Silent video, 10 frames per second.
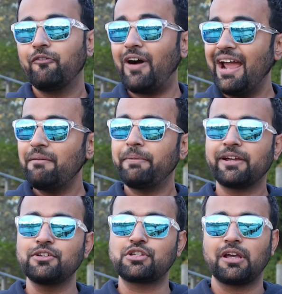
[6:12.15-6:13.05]
Why?
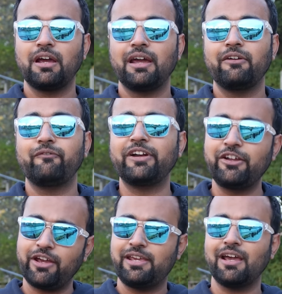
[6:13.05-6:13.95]
Because
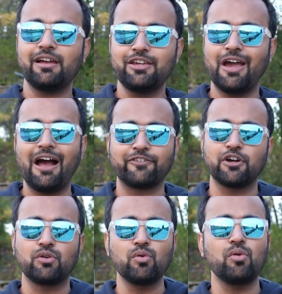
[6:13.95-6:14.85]
when you're here, you have
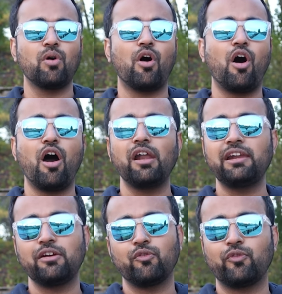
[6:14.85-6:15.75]
to do all
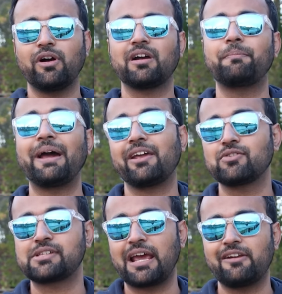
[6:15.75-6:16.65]
your work by
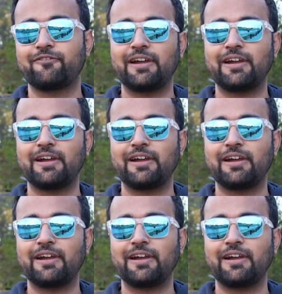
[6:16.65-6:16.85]
yourself,